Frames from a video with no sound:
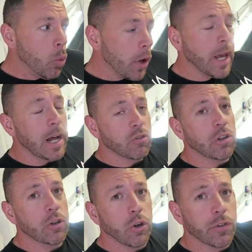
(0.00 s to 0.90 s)
What it
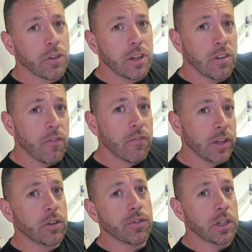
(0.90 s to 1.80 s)
actually does is it
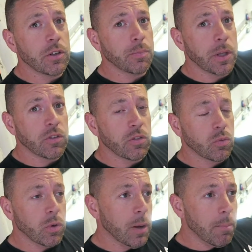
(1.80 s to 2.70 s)
fills little bits
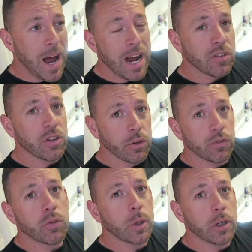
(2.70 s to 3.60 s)
of marks in
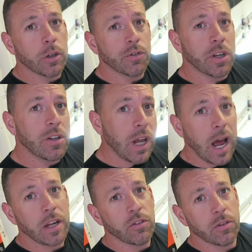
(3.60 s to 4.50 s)
and swirls, it
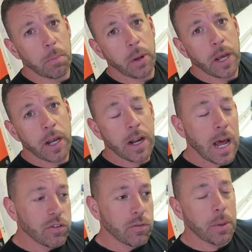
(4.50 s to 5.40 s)
darkens the paint,
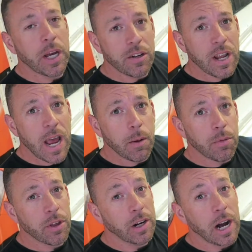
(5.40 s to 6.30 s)
adds a bit of
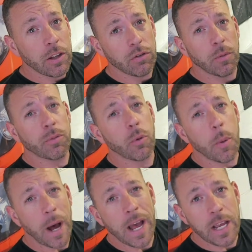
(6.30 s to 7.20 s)
depth, it lasts up
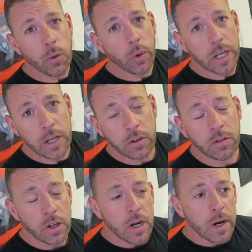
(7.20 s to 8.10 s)
to about 8
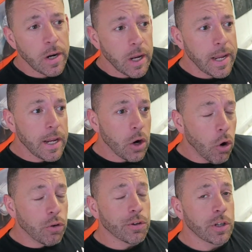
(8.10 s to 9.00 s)
weeks. It
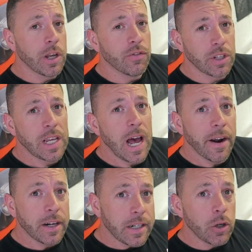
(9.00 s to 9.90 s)
also gives the
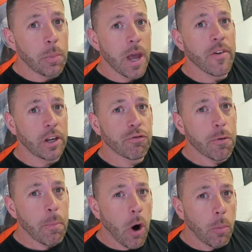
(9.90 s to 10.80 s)
car a little bit of
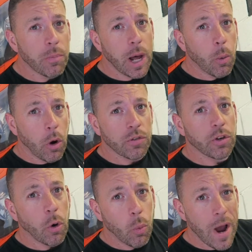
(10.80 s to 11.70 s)
extra pop, that what
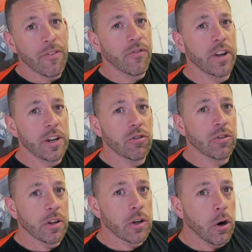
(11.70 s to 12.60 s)
sort of wet
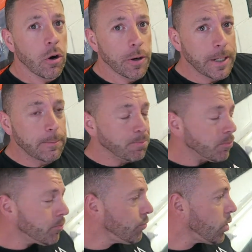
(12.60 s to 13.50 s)
finish that they call it.
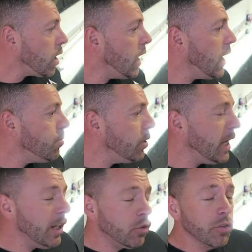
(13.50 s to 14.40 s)

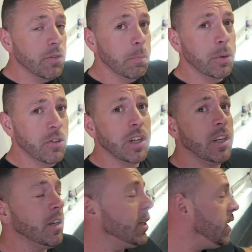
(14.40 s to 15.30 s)
It doesn't
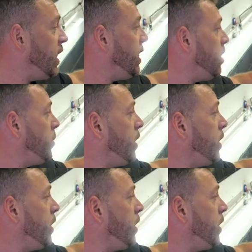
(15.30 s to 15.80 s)
particularly need